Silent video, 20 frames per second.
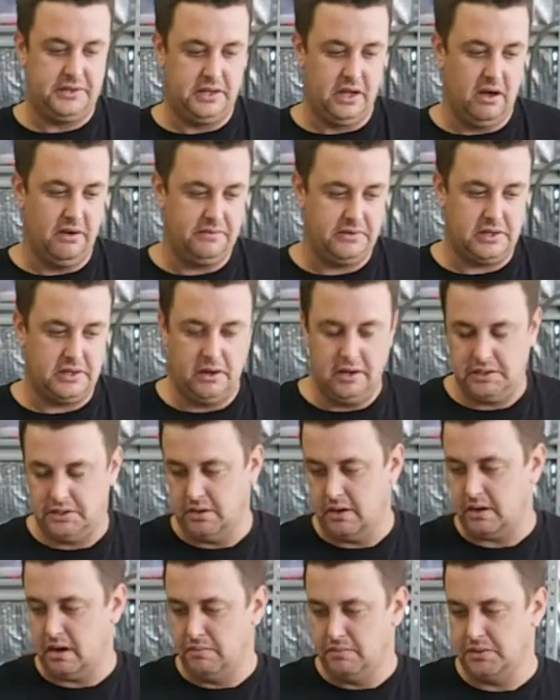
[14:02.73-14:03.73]
stuff, so he's
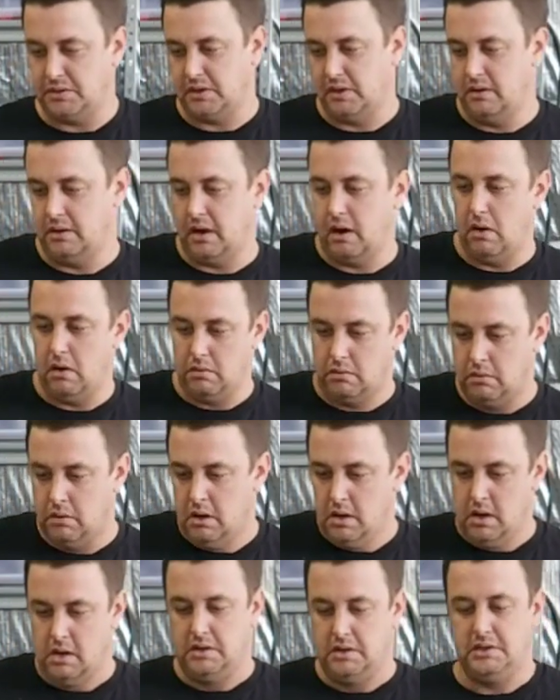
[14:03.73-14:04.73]
like, I'm just going to go and
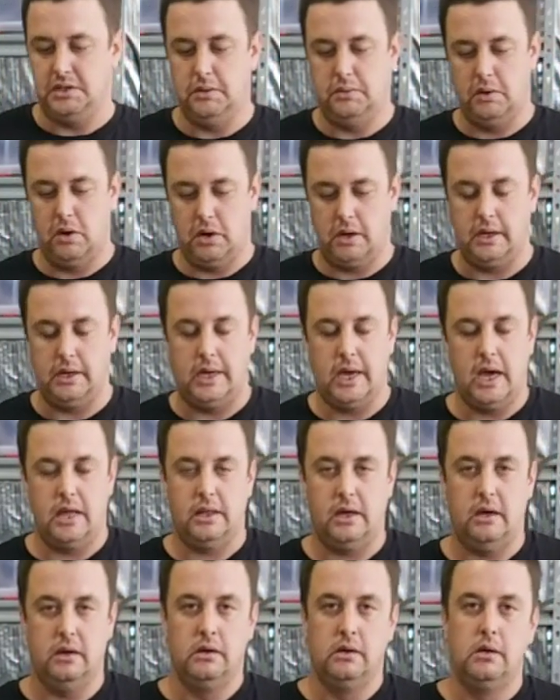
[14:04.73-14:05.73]
see what I can
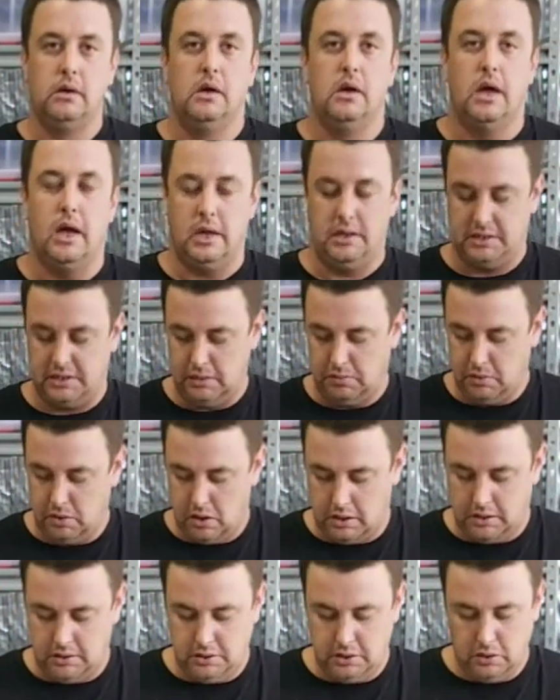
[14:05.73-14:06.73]
gather and see what I
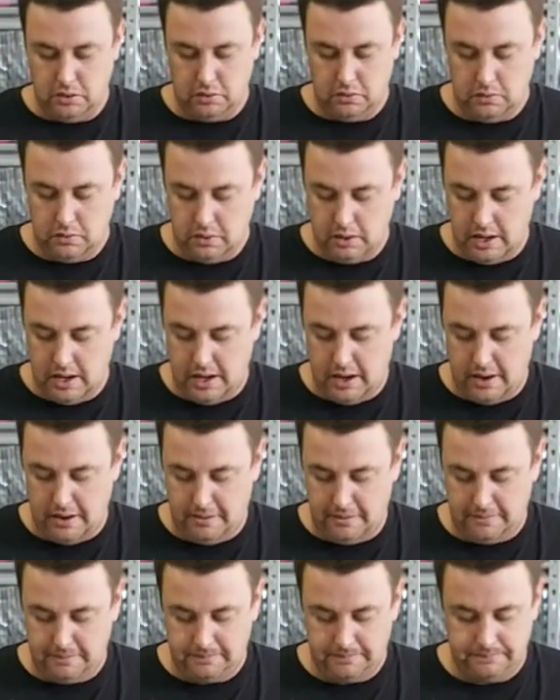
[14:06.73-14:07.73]
can do.
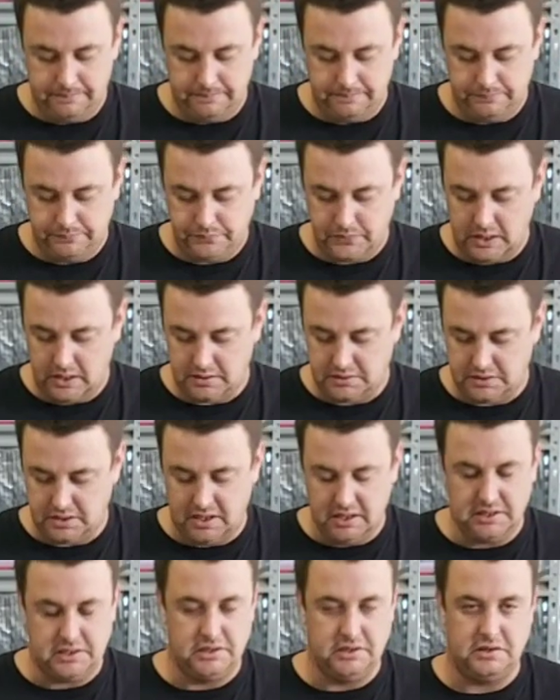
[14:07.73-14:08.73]
So
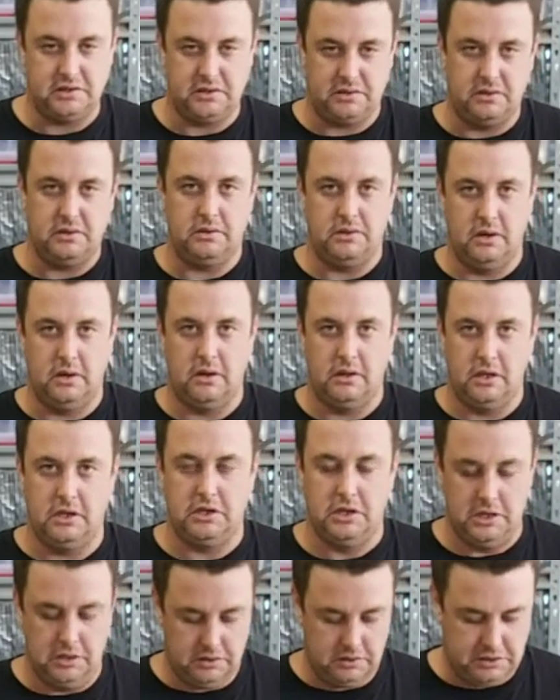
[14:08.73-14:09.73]
this is,
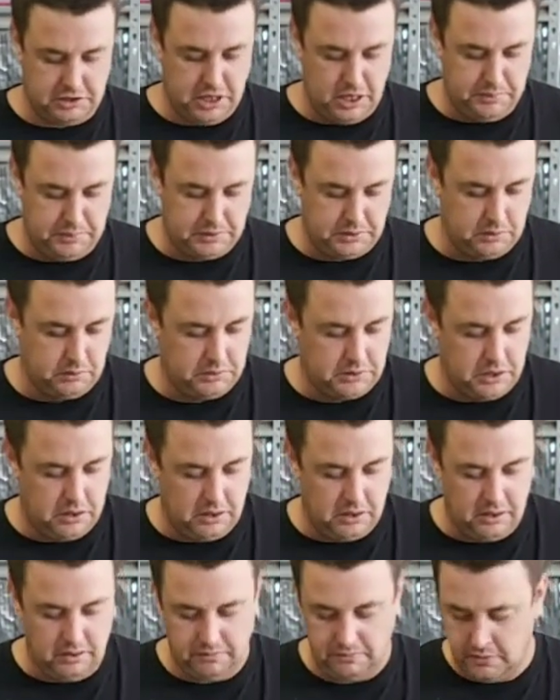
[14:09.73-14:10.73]
the cheapest
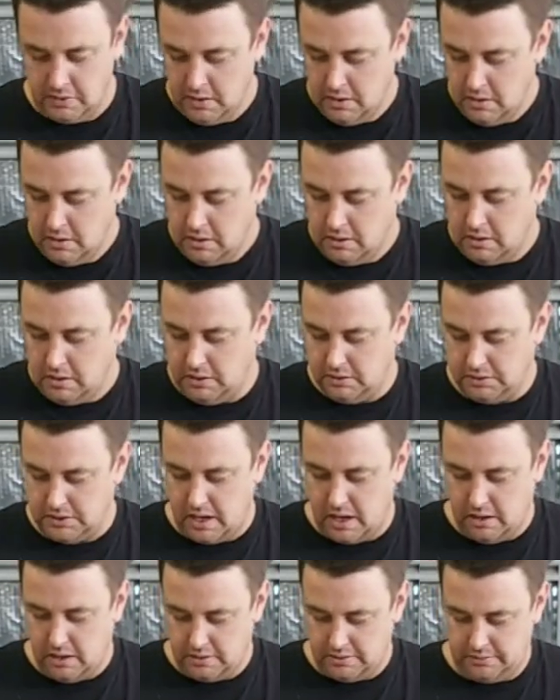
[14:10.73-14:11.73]
alternative is,
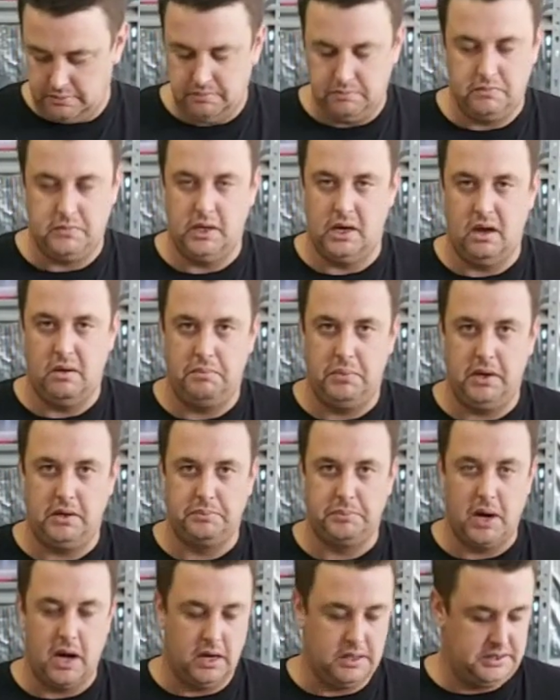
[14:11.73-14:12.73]
pick
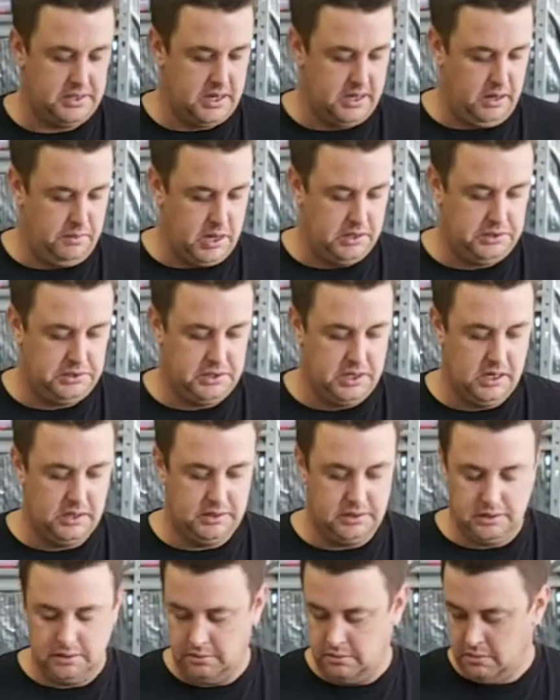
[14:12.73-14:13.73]
parts out of your mate's
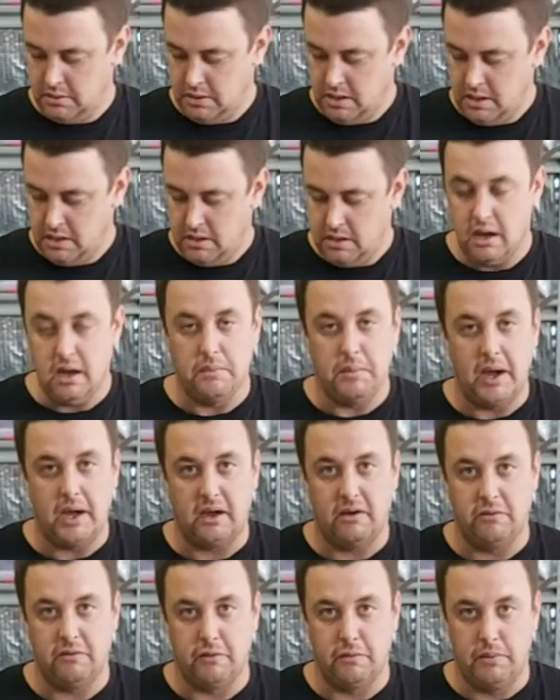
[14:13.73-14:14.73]
sheds and
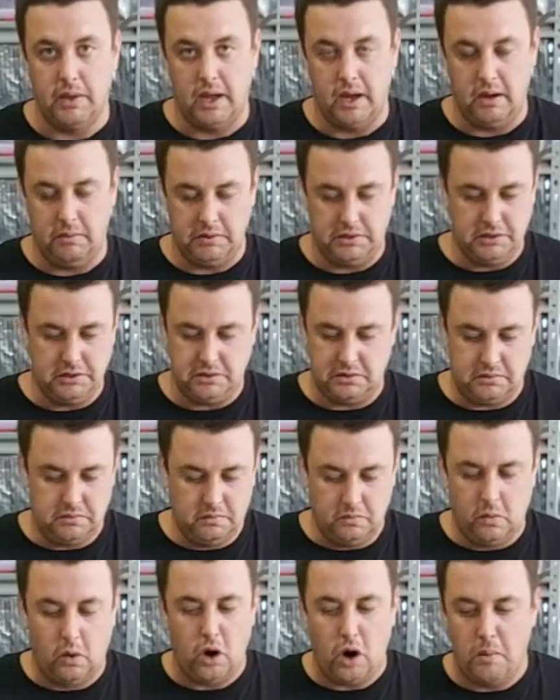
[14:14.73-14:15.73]
make it from there, which is
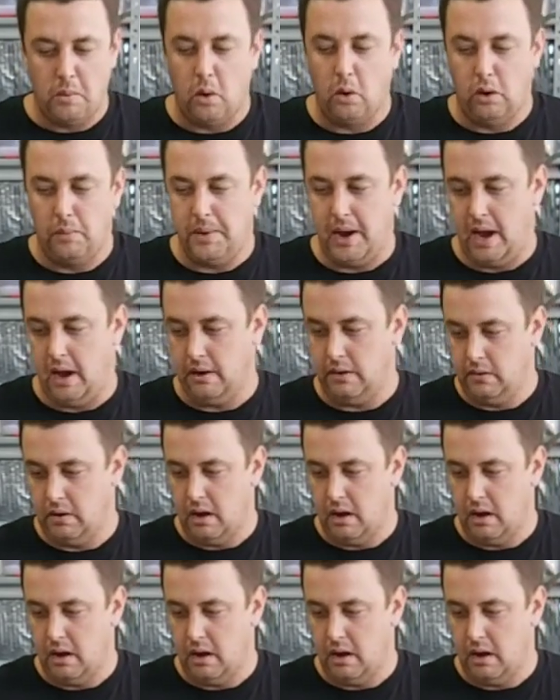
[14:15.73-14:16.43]
what I'm all about.